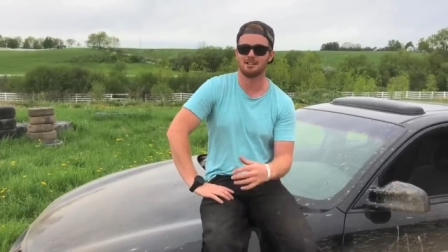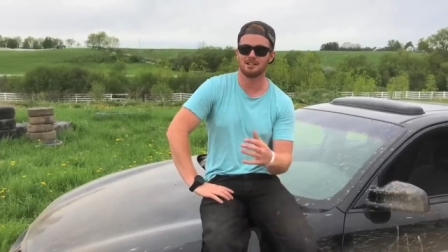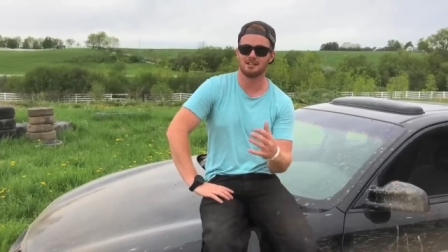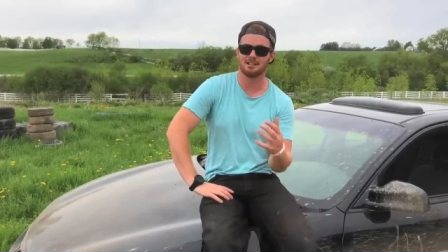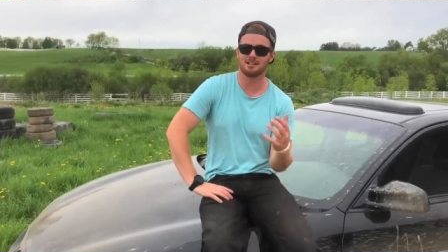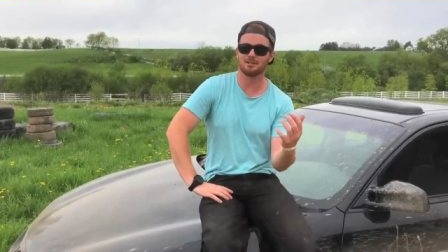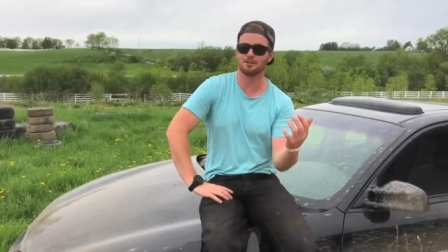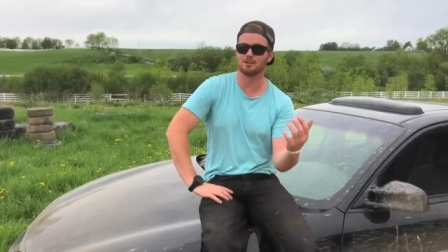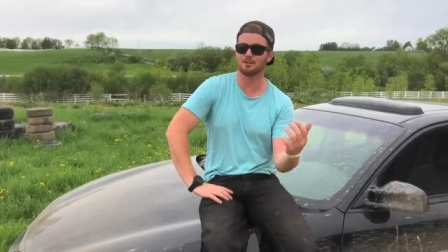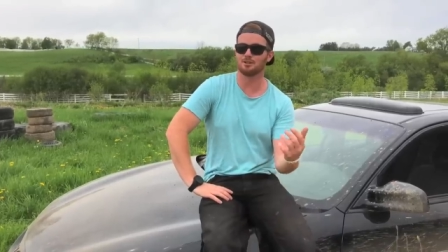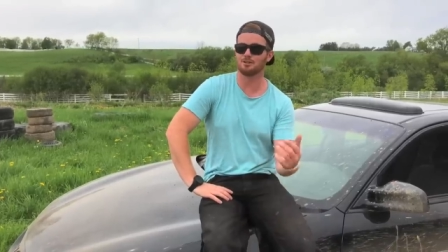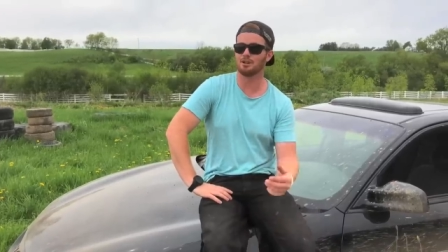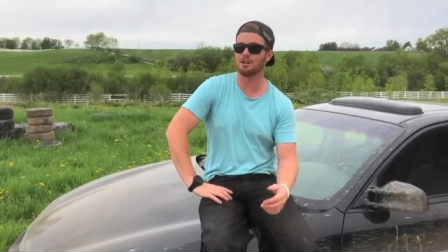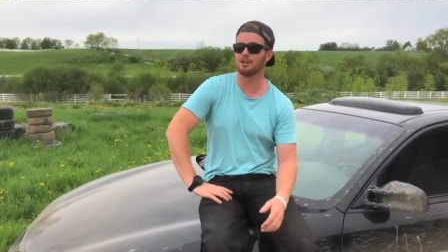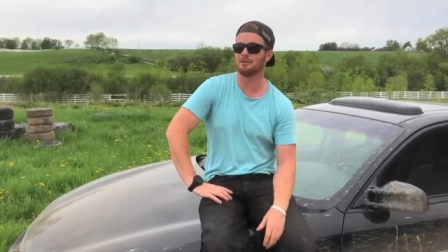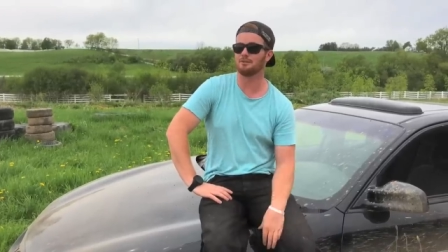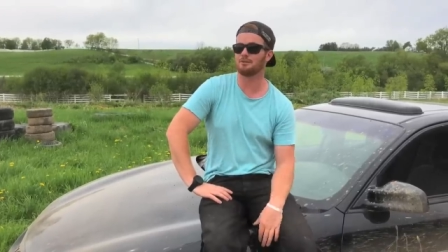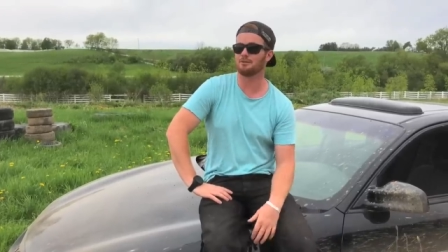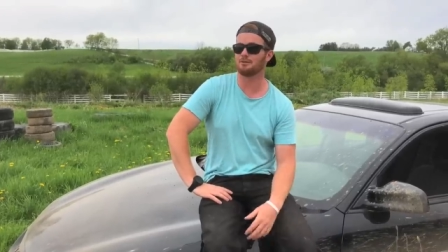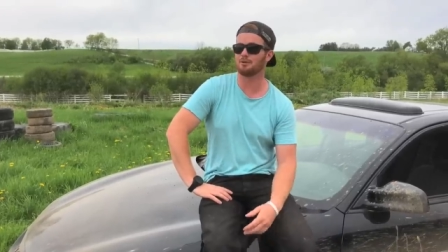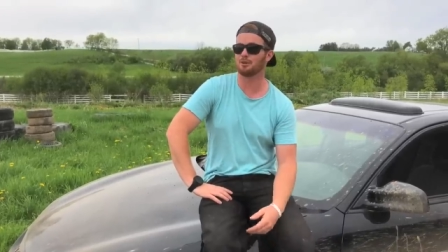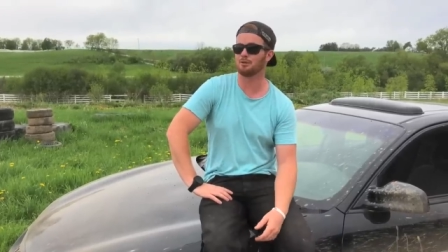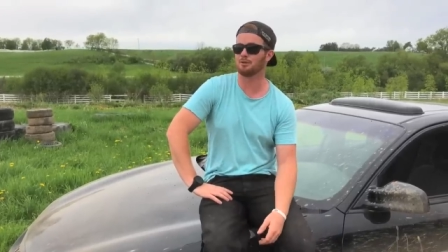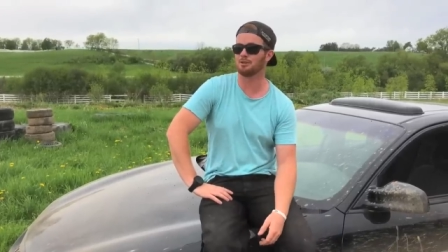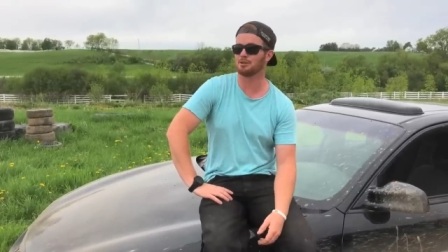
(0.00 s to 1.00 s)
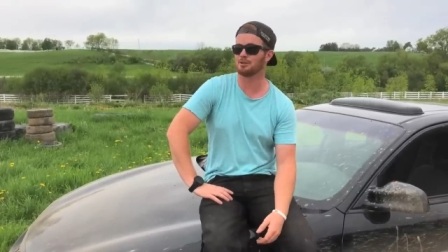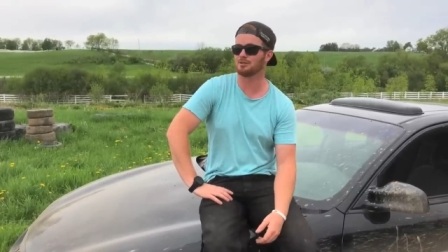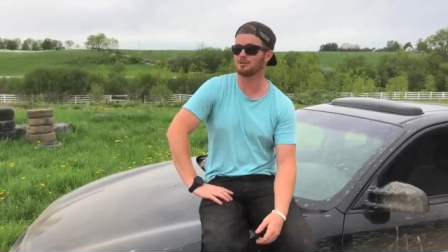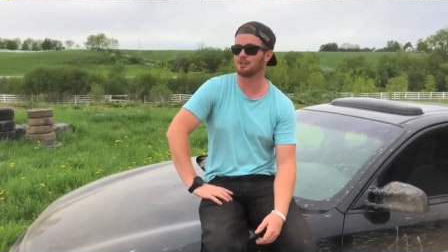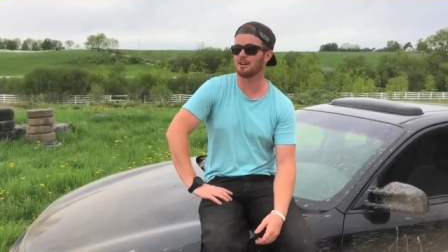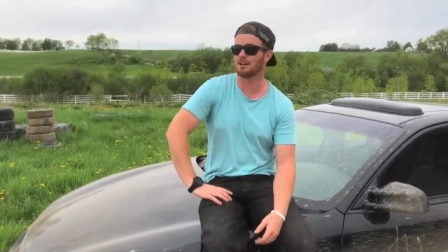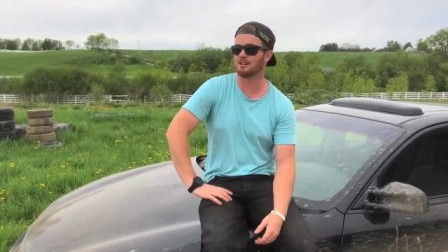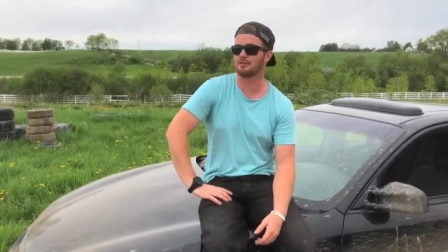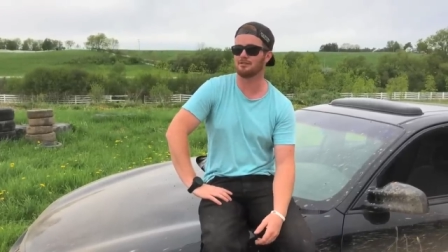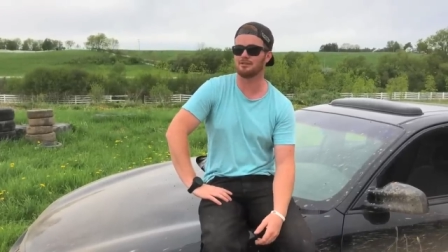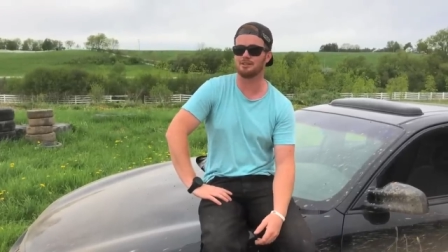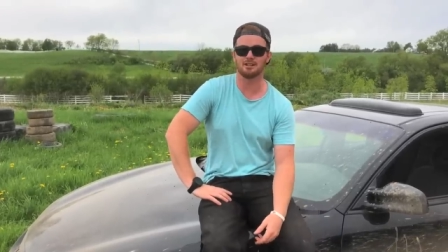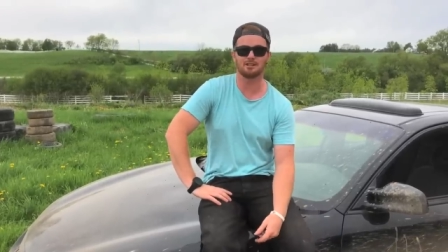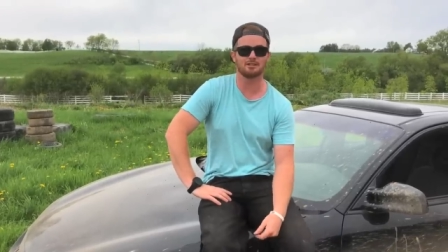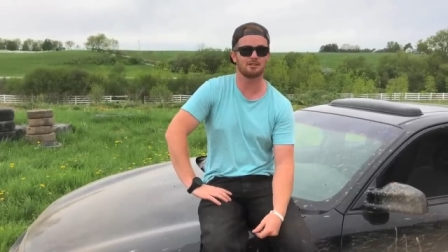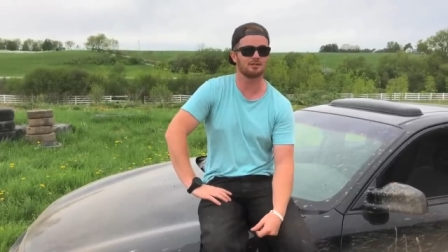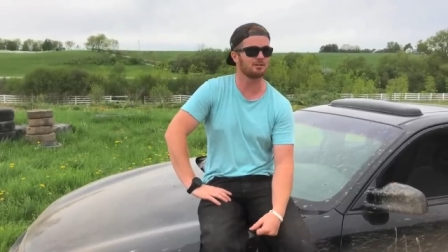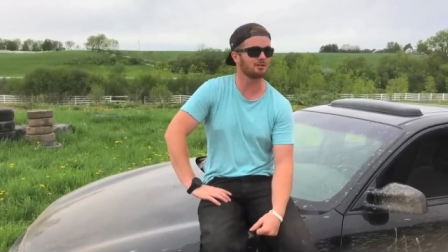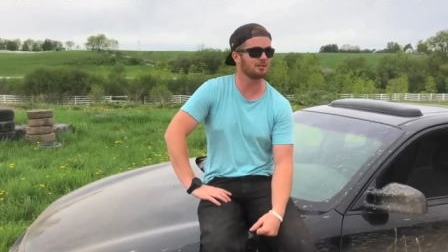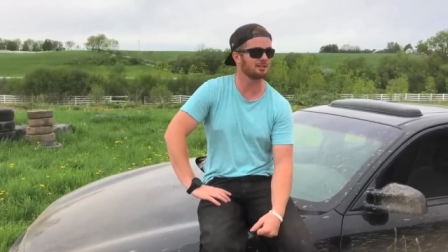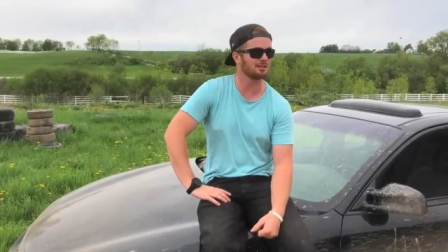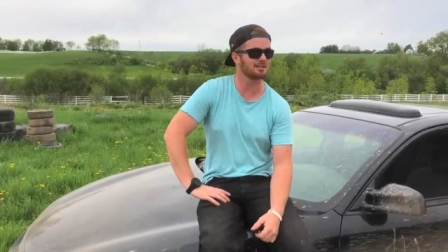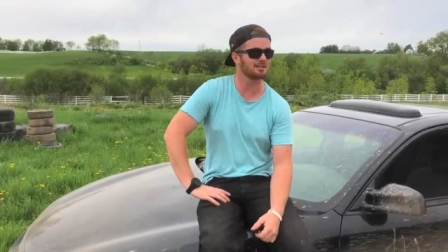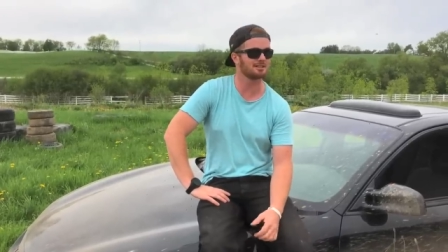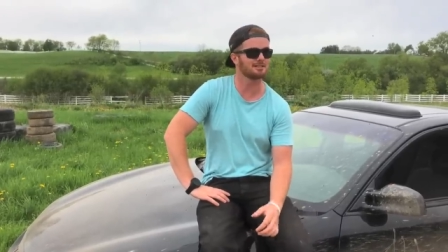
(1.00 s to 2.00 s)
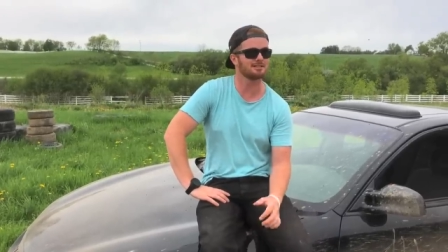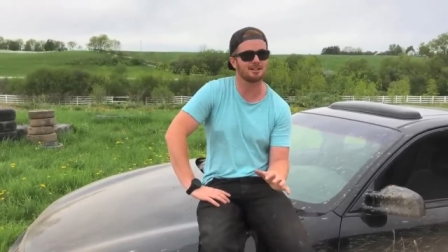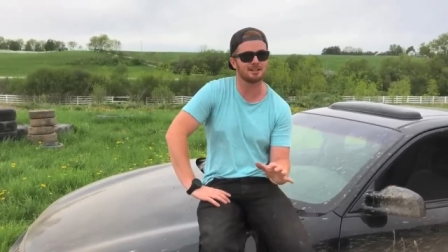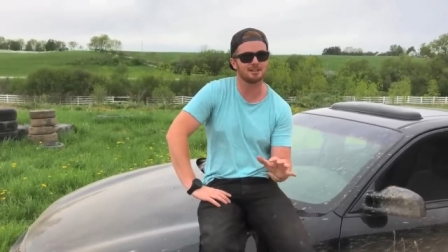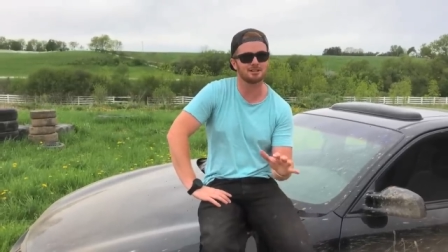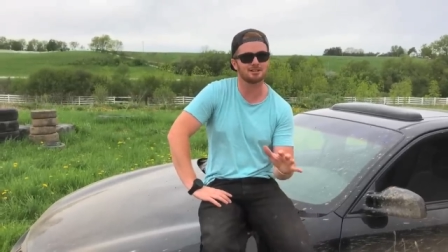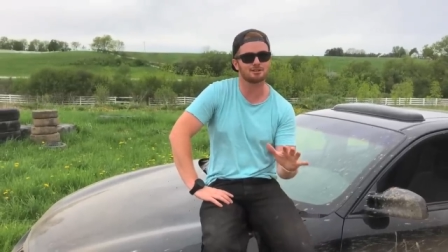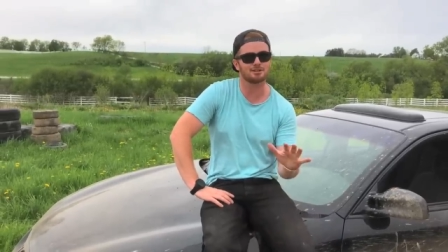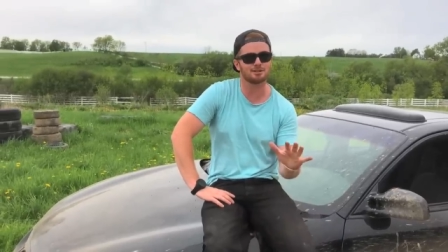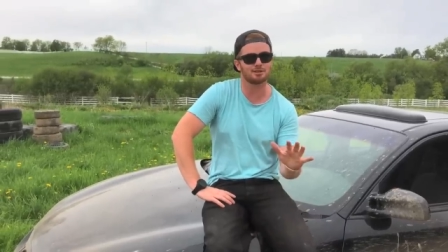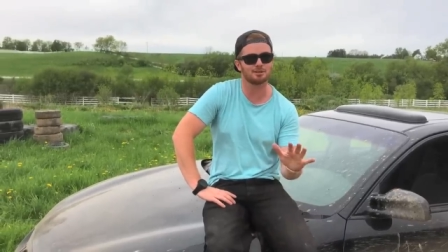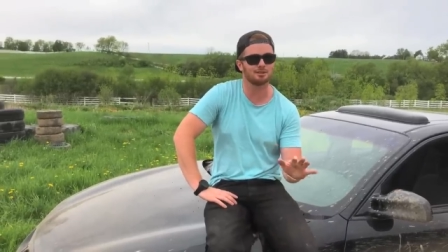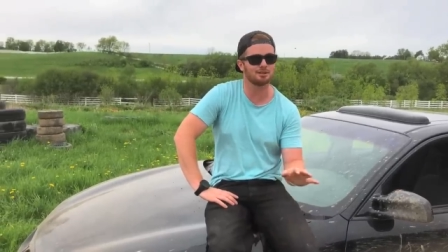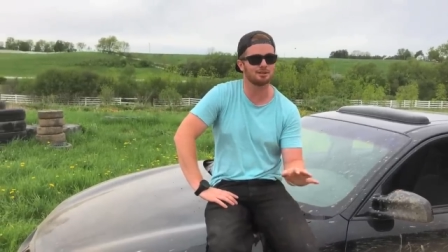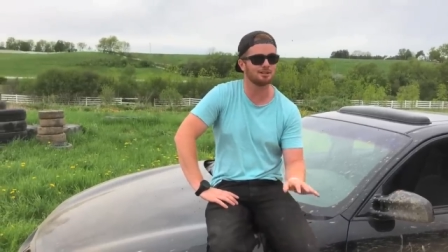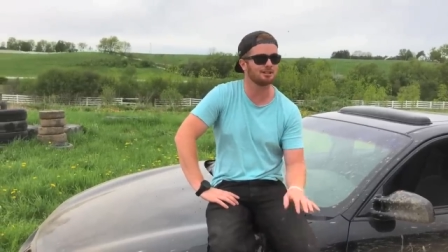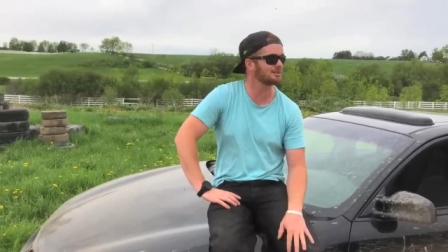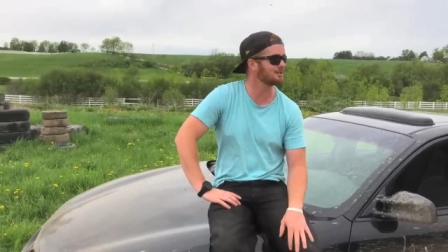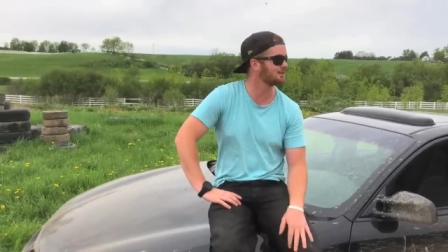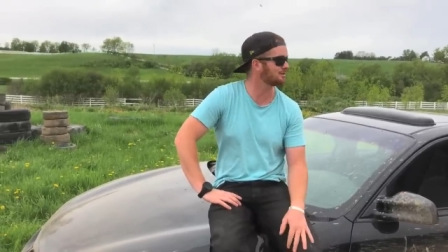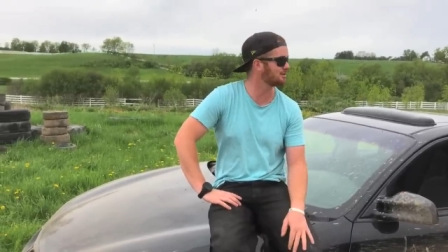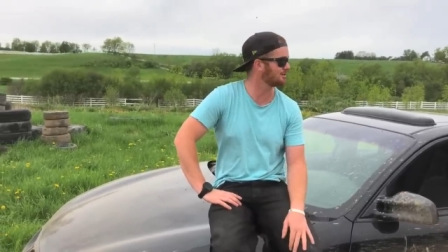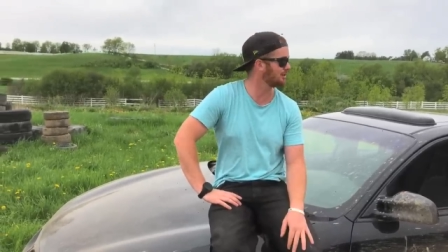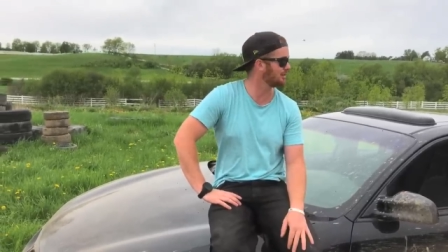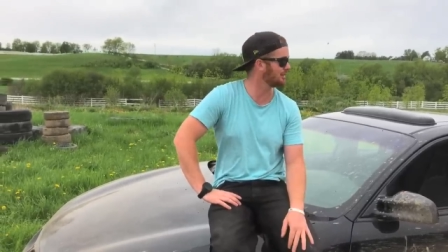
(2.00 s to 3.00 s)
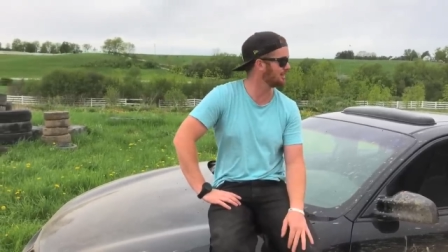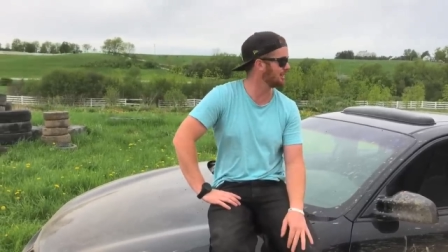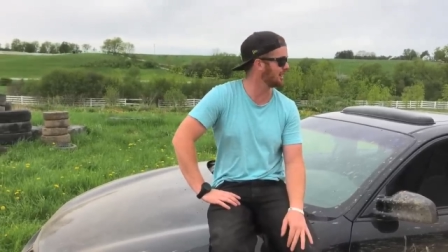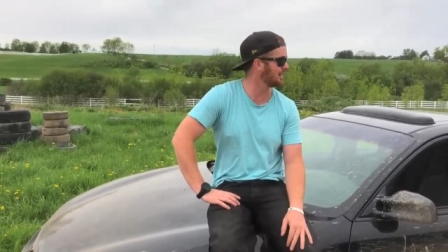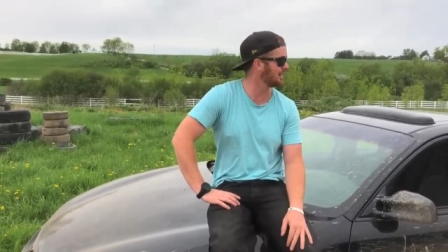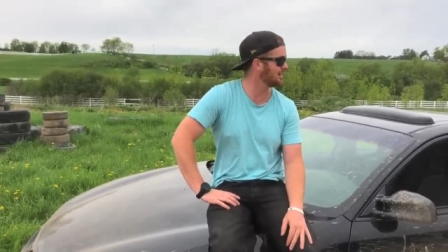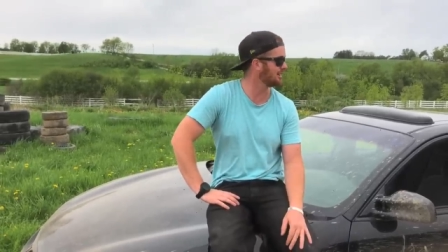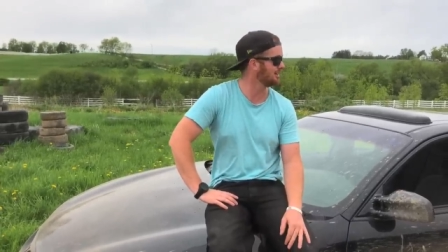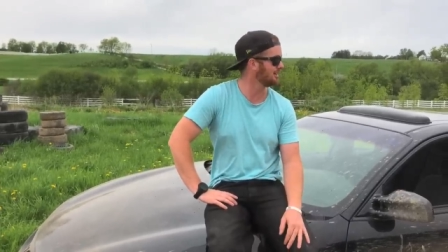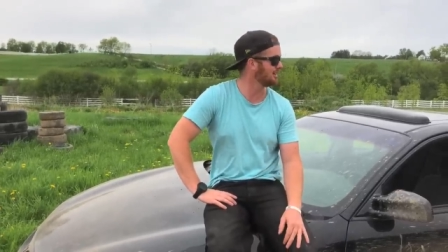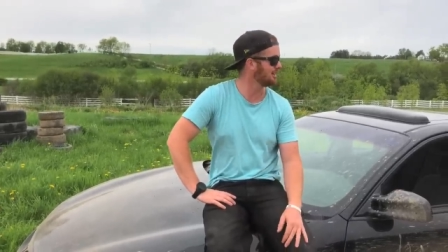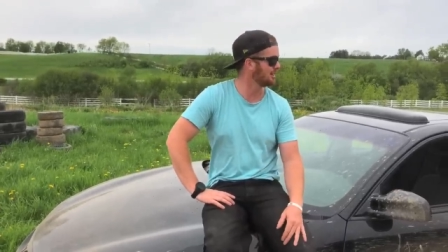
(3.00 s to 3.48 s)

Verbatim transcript: you know a great four-wheel drive vehicle and it's not totally destroyed yet.